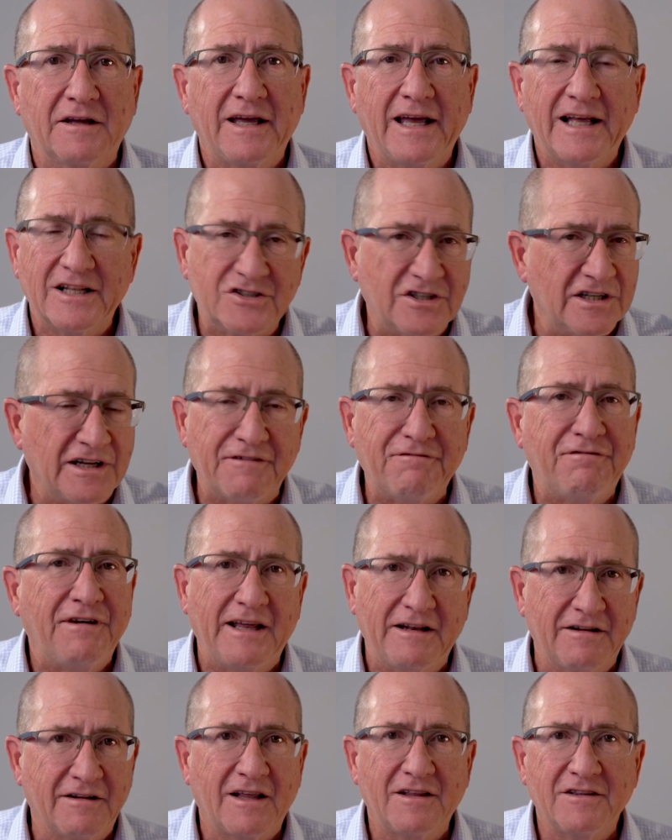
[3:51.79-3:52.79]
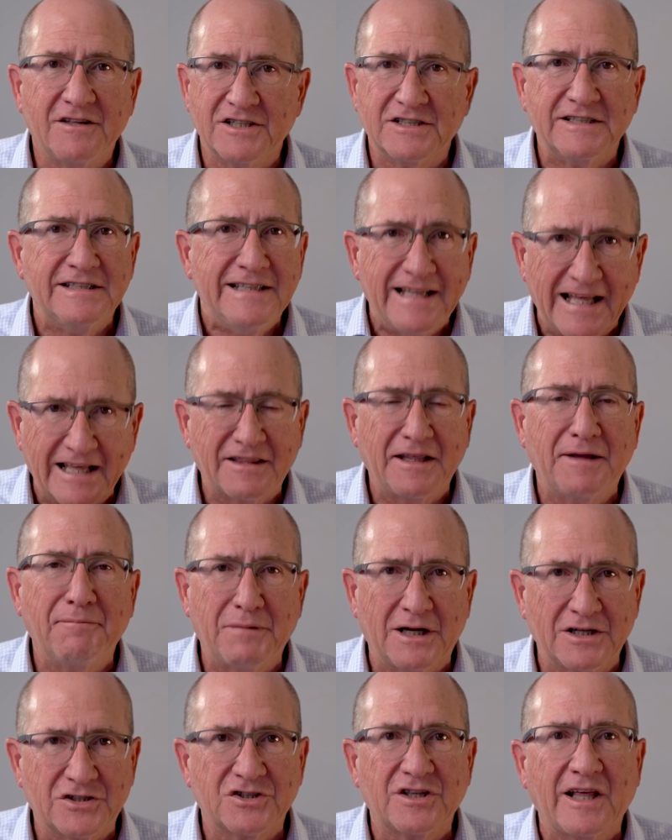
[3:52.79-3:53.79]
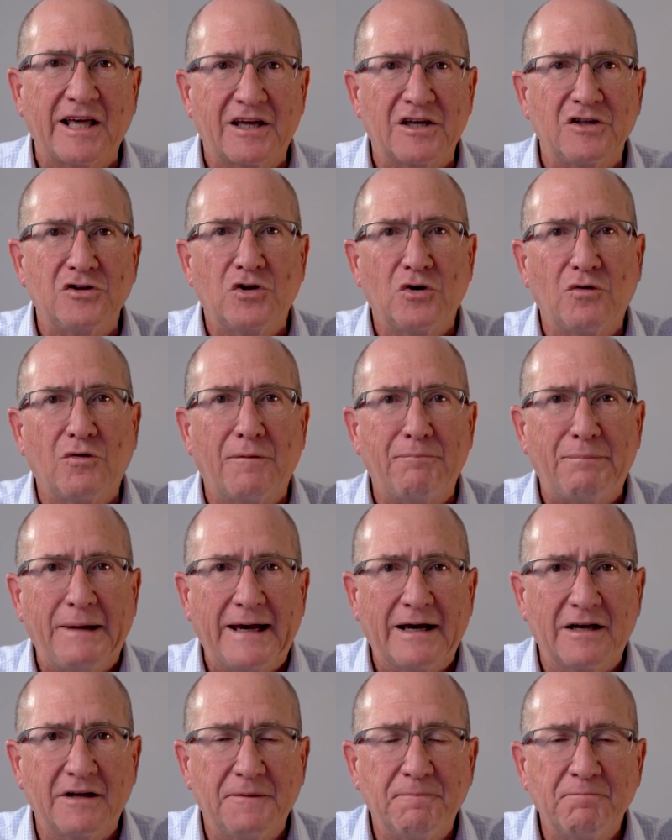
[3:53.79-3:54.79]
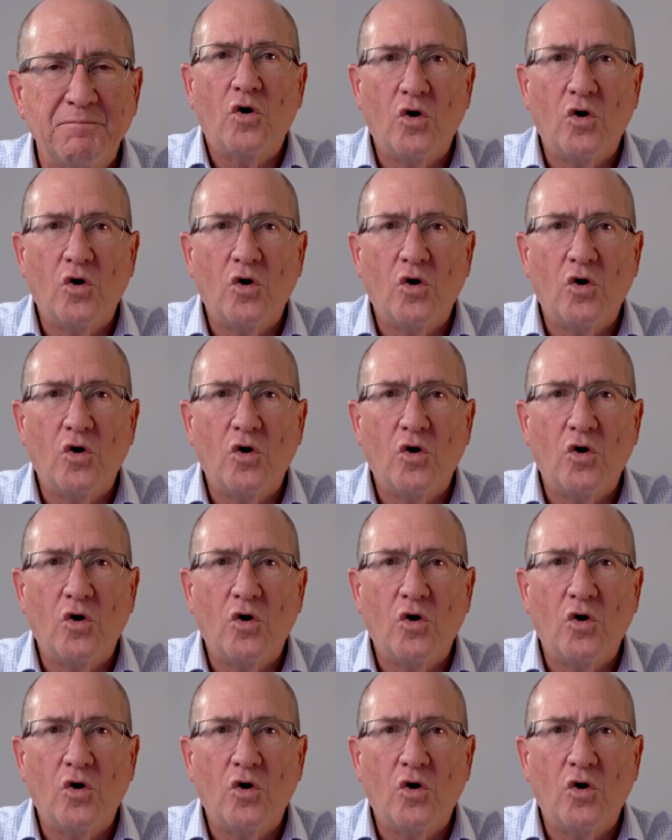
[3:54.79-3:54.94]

It's an event. There's nothing much they can do about it.